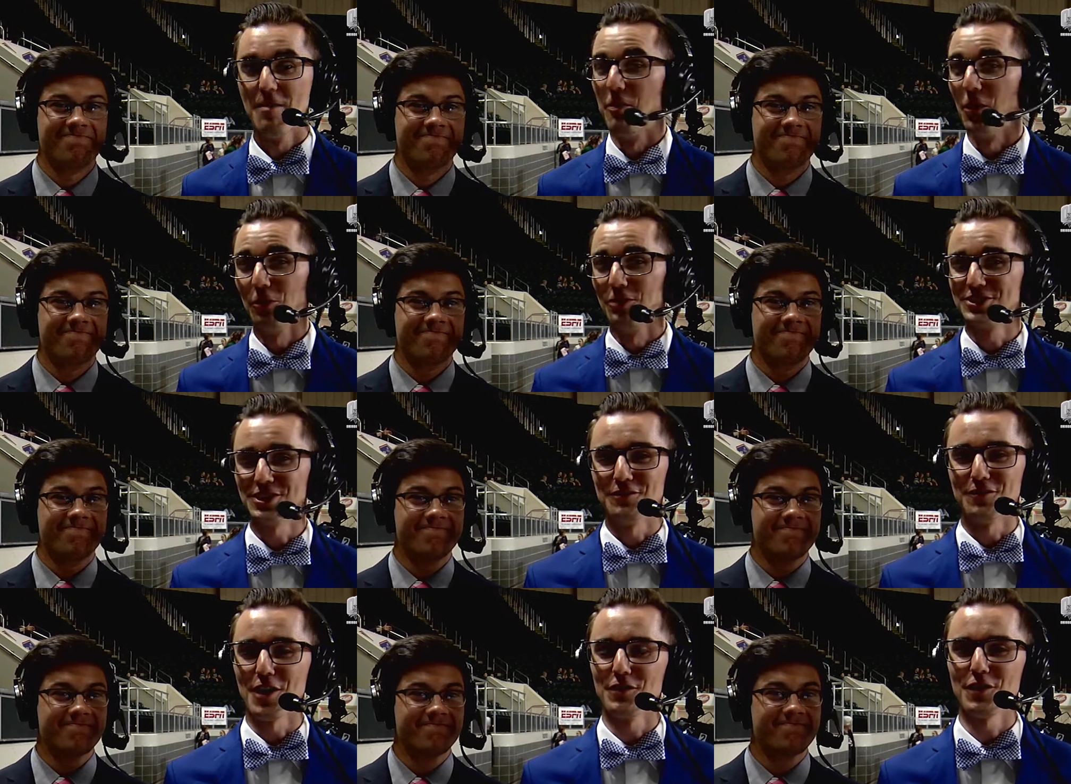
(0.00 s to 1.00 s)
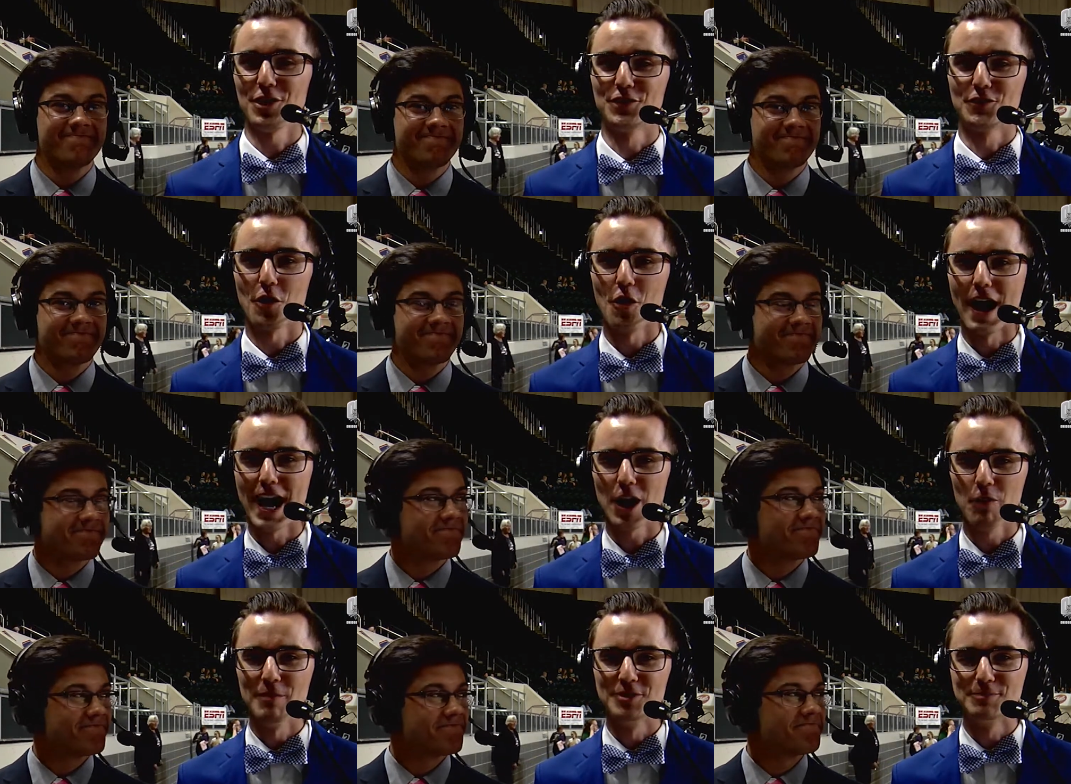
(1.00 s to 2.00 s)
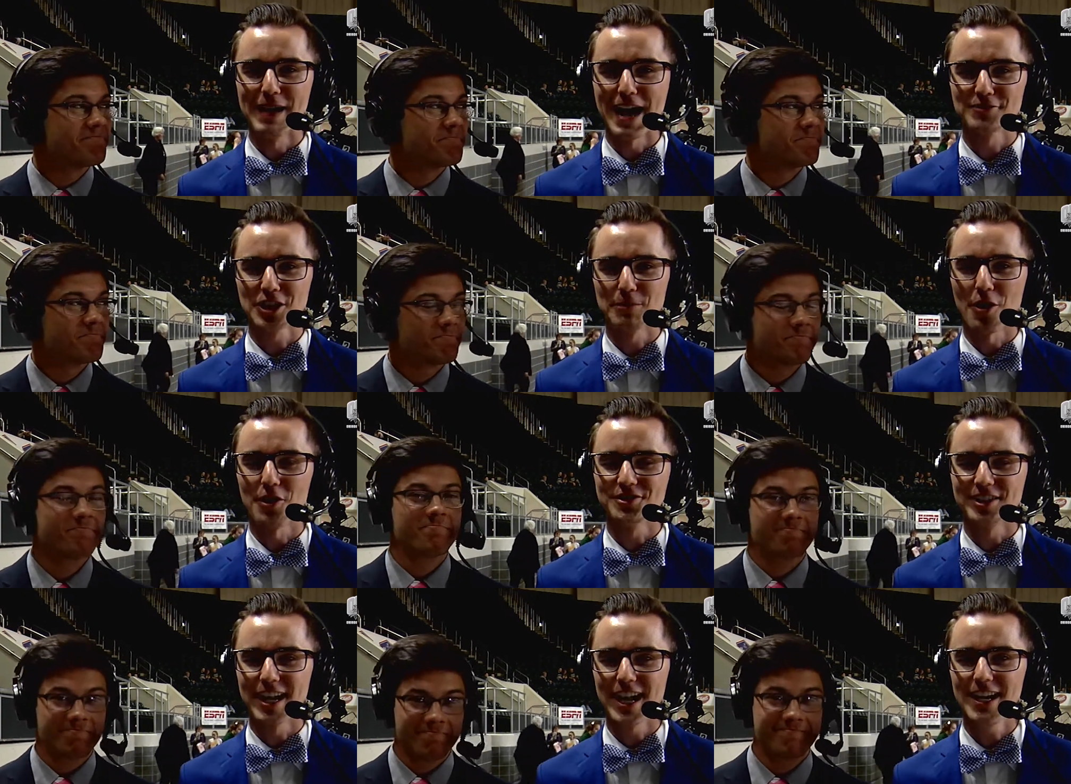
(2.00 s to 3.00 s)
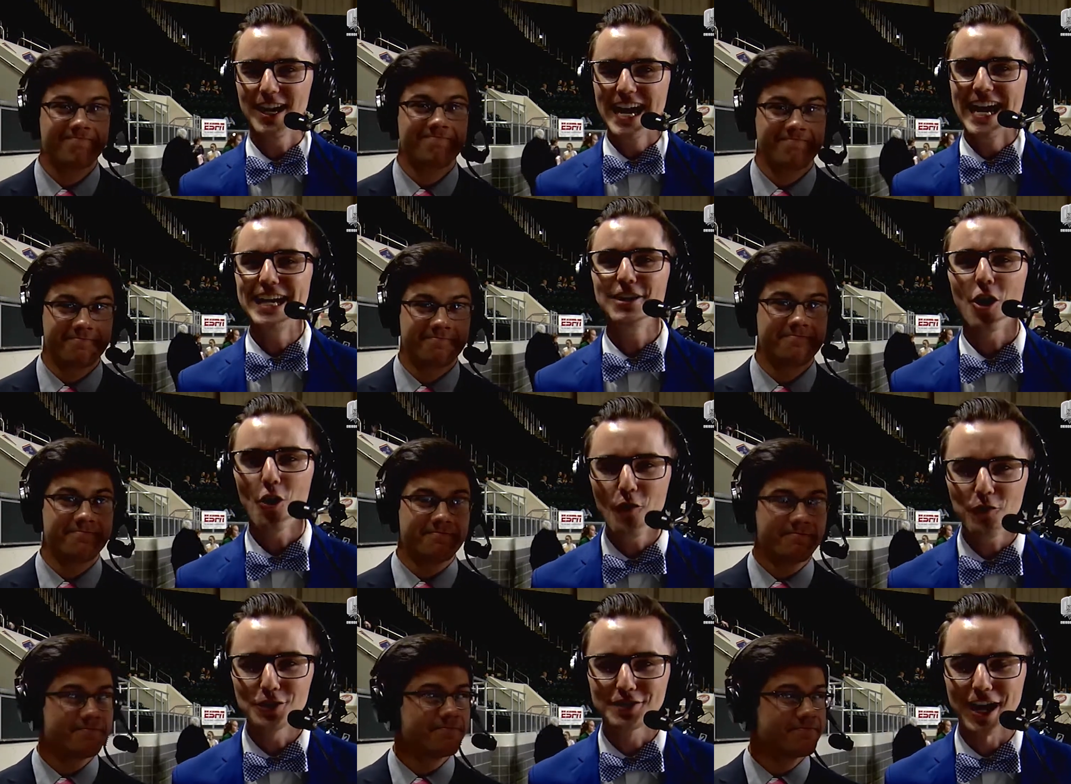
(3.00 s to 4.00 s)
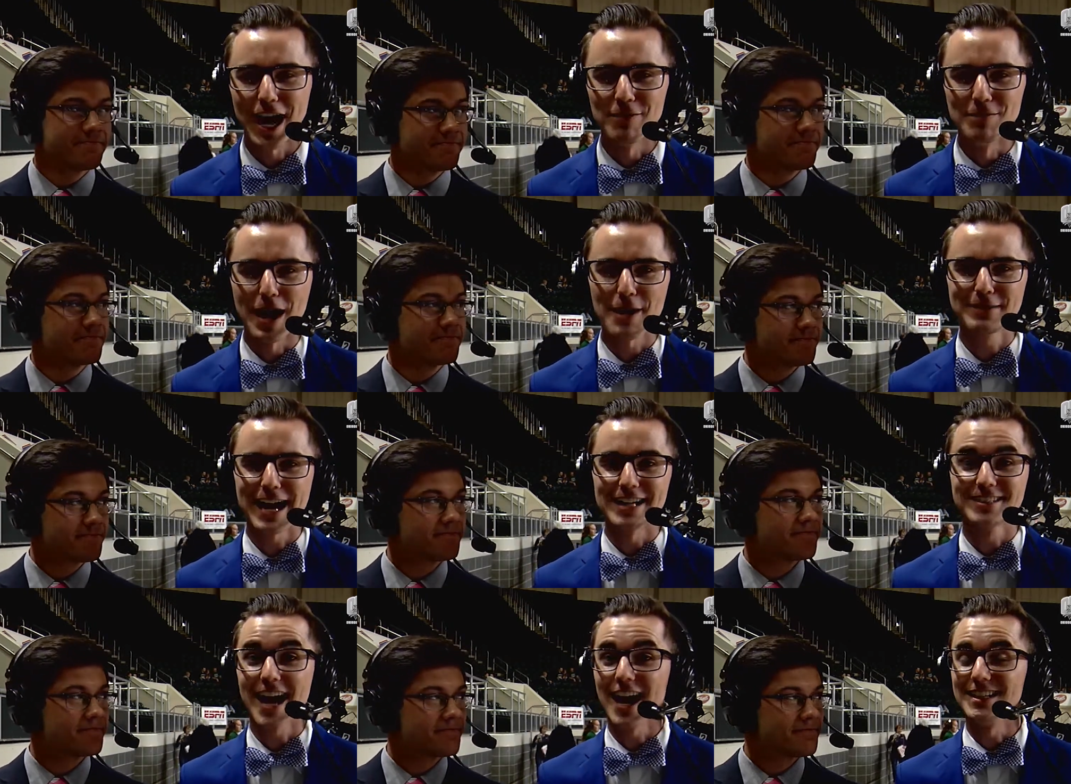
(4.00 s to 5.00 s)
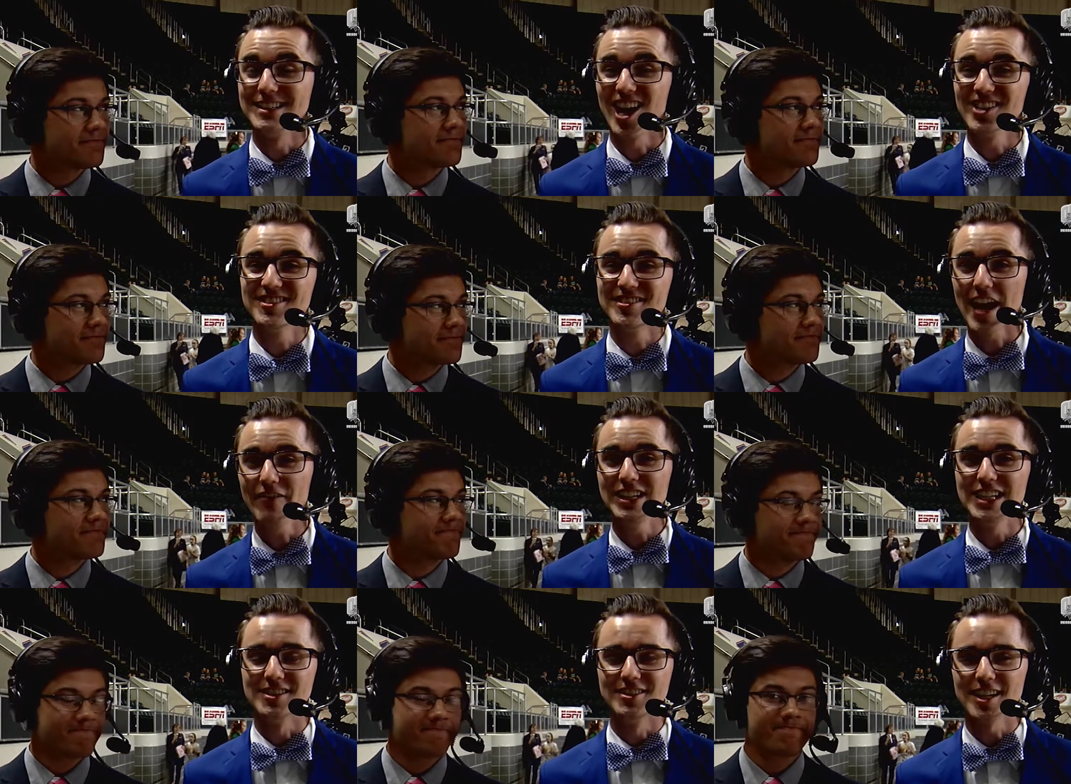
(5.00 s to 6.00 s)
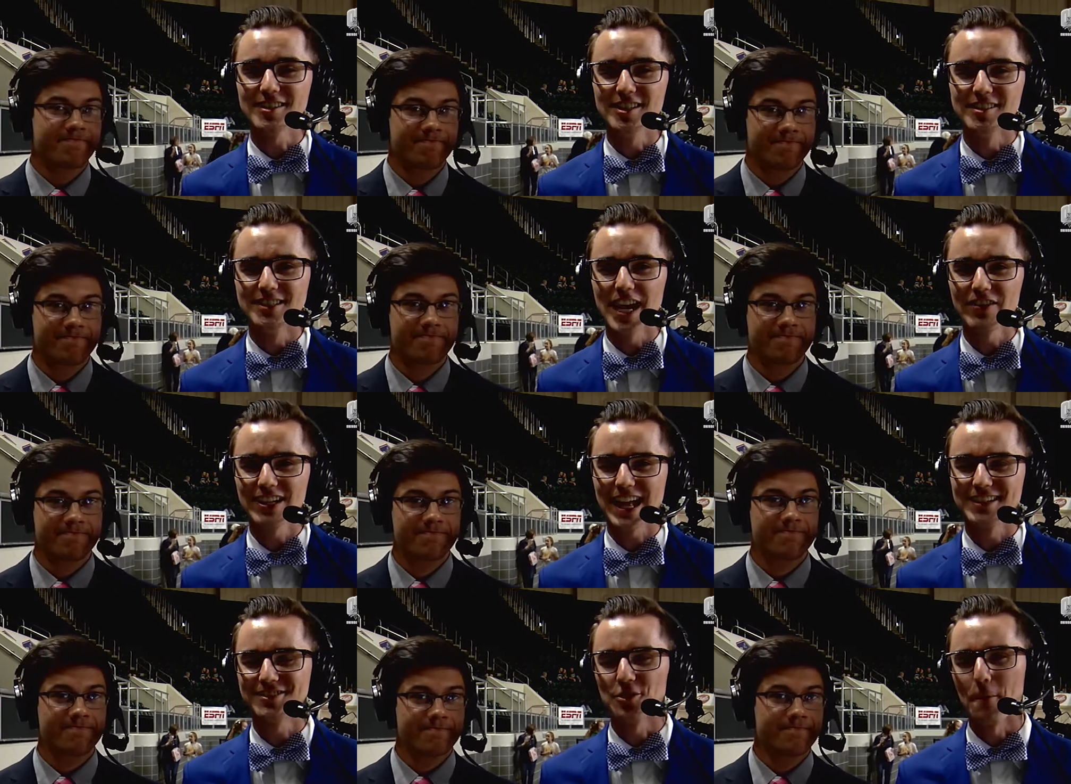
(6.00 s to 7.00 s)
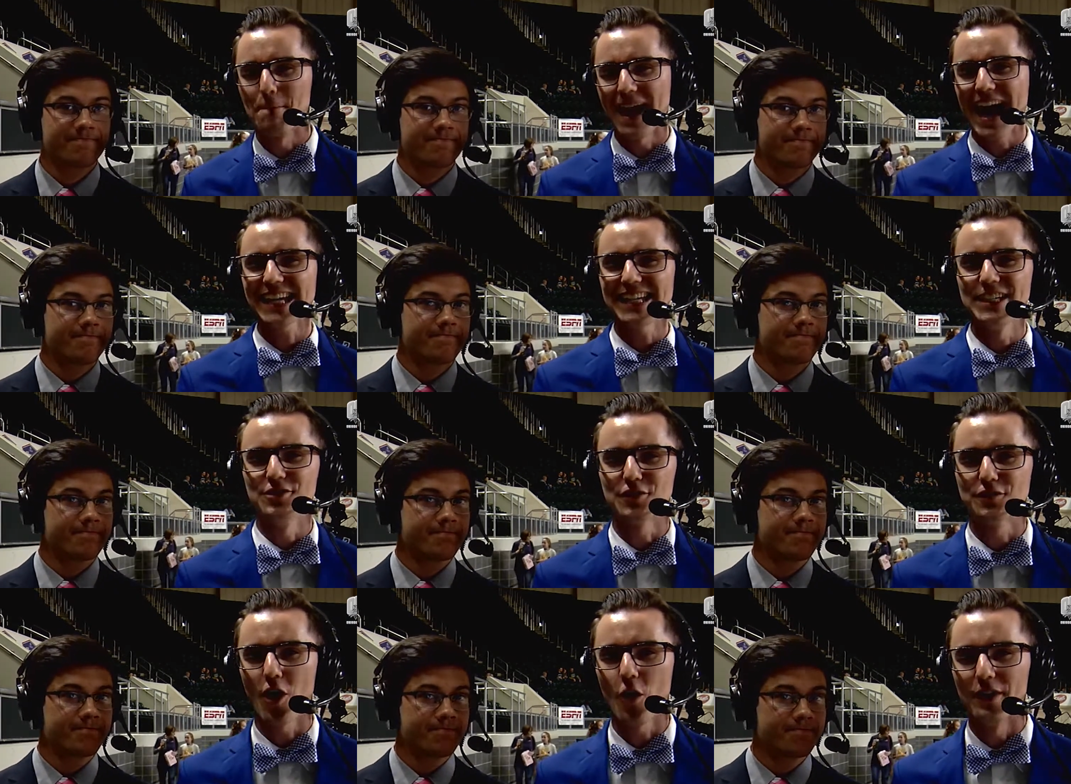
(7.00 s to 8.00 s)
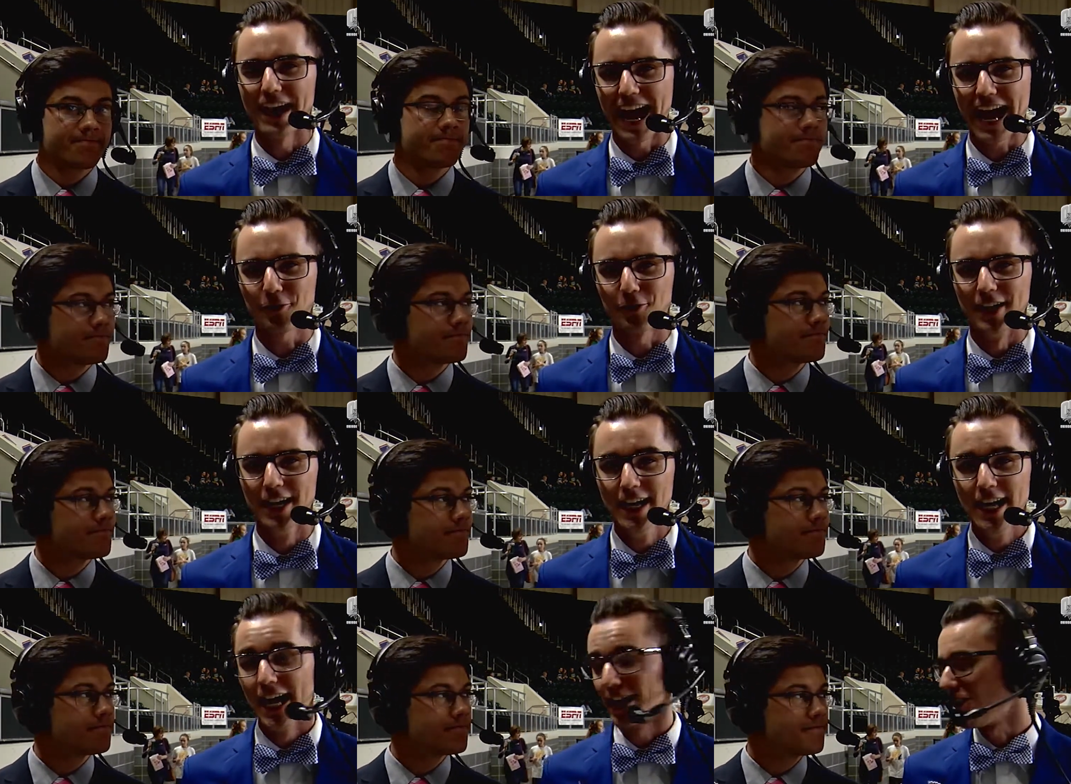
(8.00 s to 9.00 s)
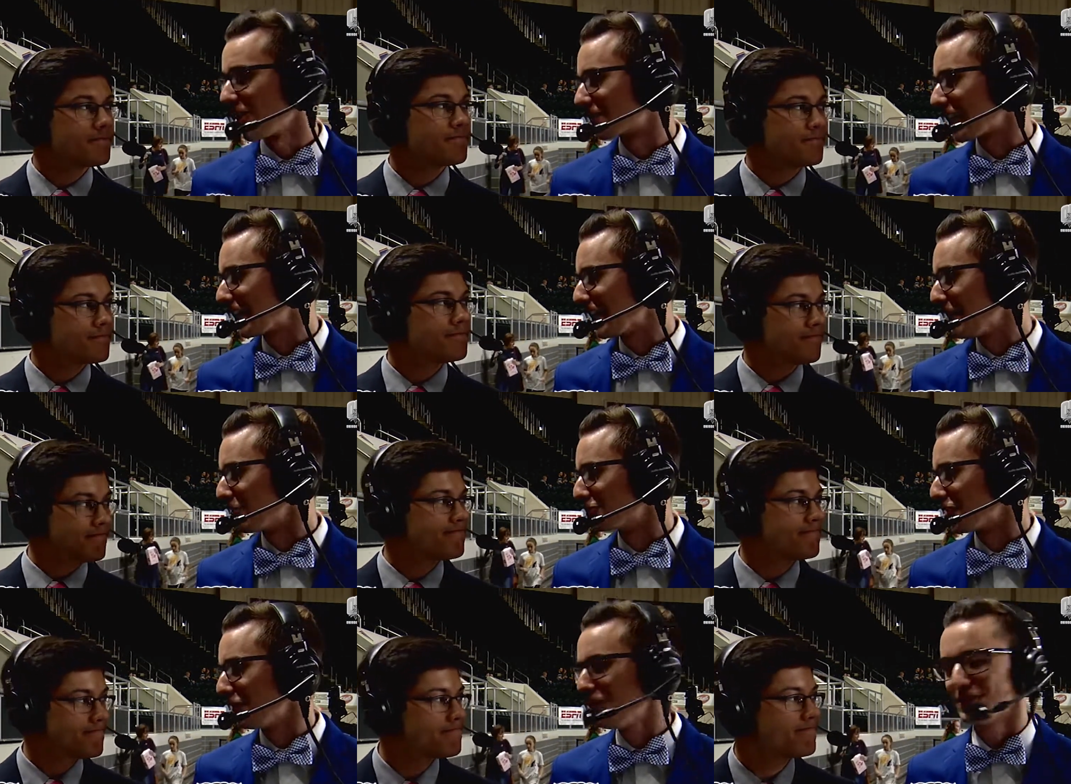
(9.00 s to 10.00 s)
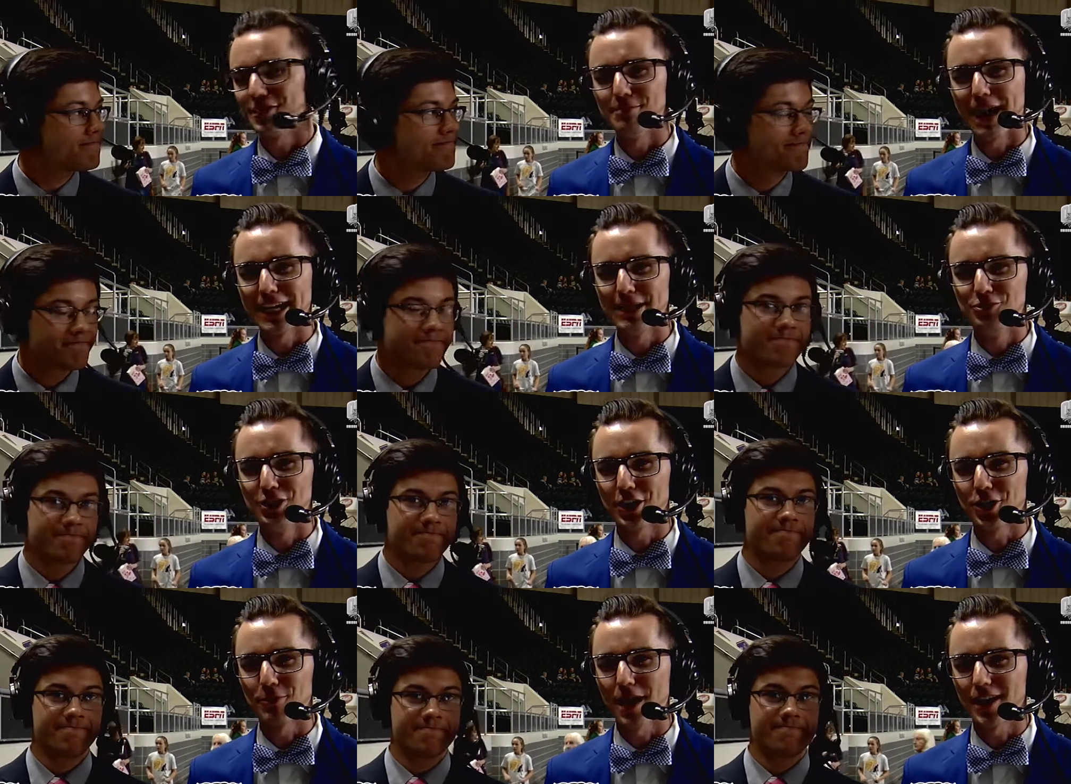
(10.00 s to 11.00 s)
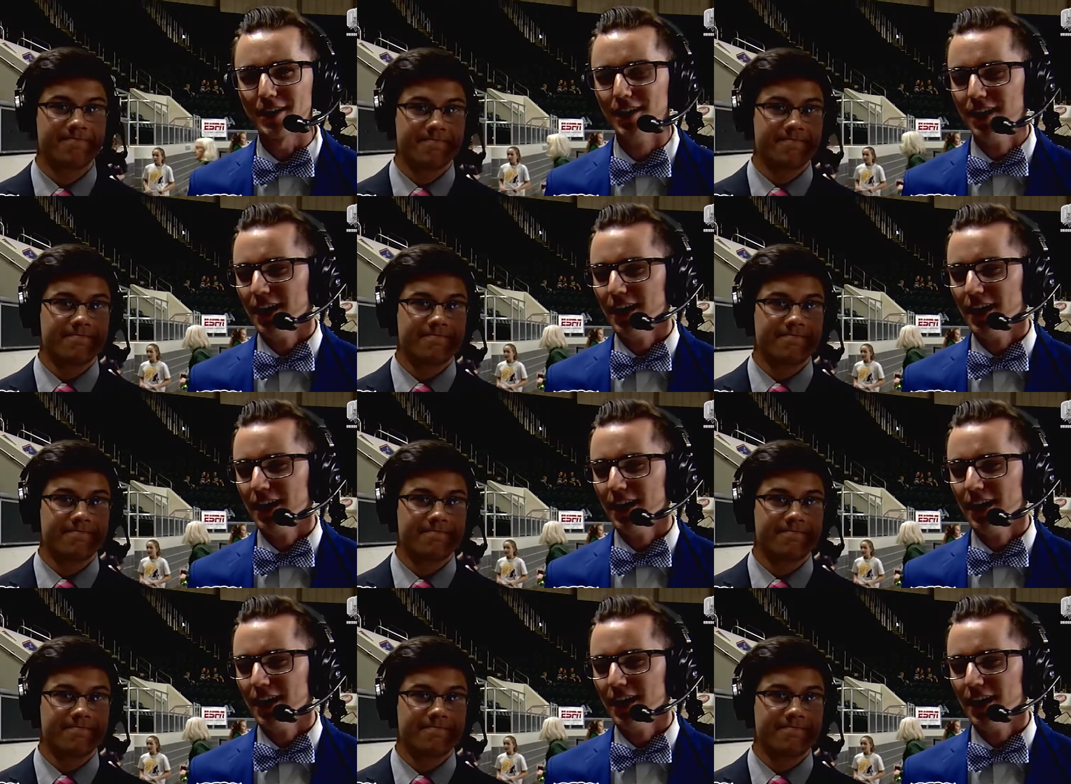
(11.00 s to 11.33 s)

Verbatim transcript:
Speaker 1: Point was it a fun finish for Ohio women's basketball today. In overtime, the Bobcats got it done 70 to 67 against their MAC East foe in Akron. And alongside Gabriel Genovesi, my name's Jake Hromada,